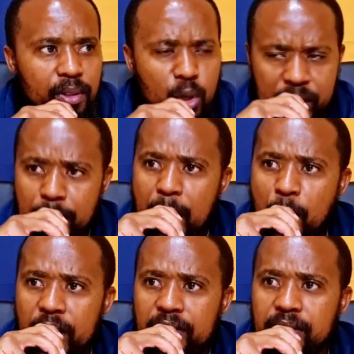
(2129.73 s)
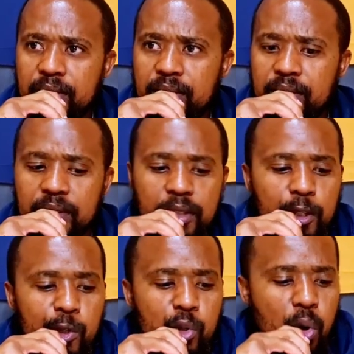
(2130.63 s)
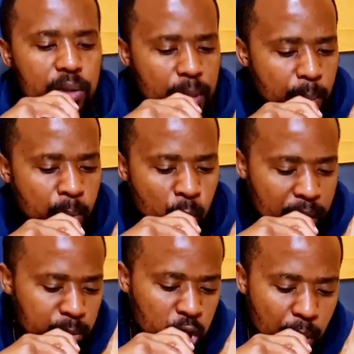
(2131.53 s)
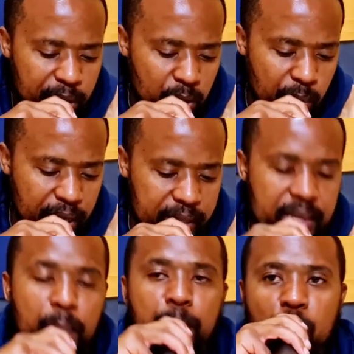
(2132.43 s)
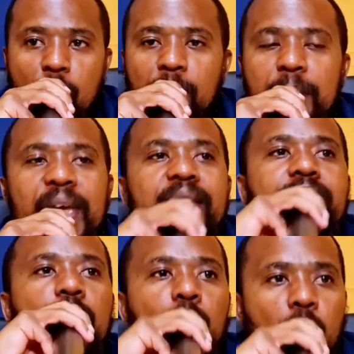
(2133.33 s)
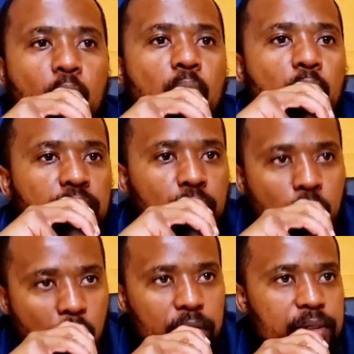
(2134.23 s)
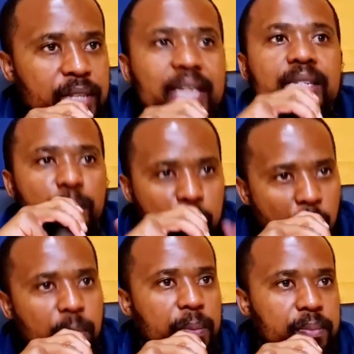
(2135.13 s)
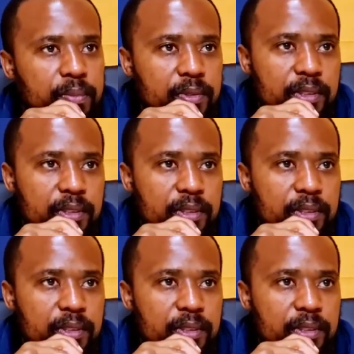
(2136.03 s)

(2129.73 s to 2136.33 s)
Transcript: You see my point? So the, what I'm showing you is the problem is the law of God. That's the problem.